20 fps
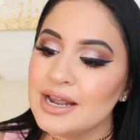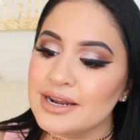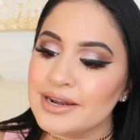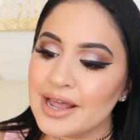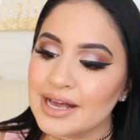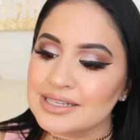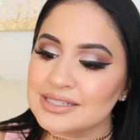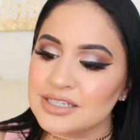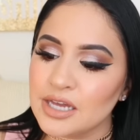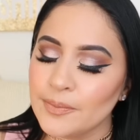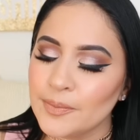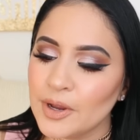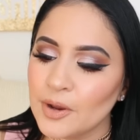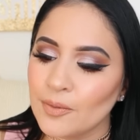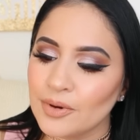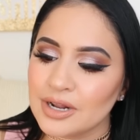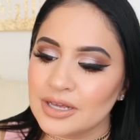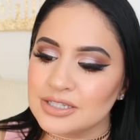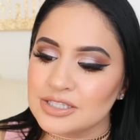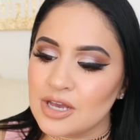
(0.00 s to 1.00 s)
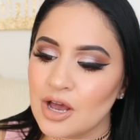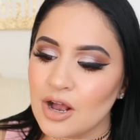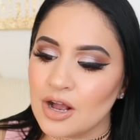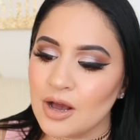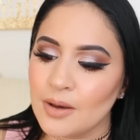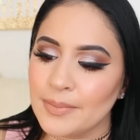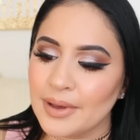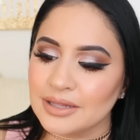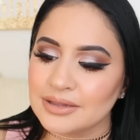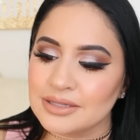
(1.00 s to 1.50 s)
Next up, I want to talk
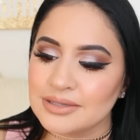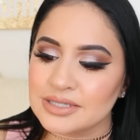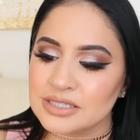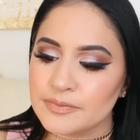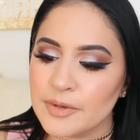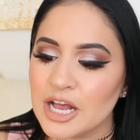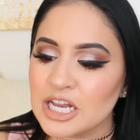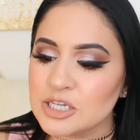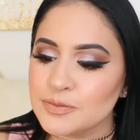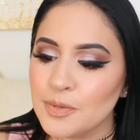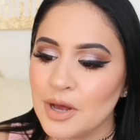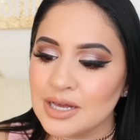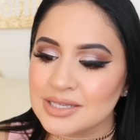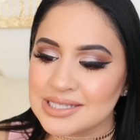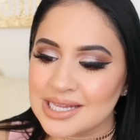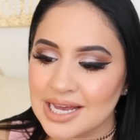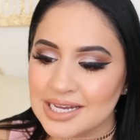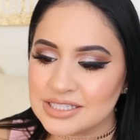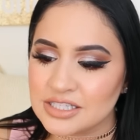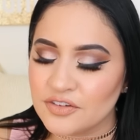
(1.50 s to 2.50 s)
about the Smashbox High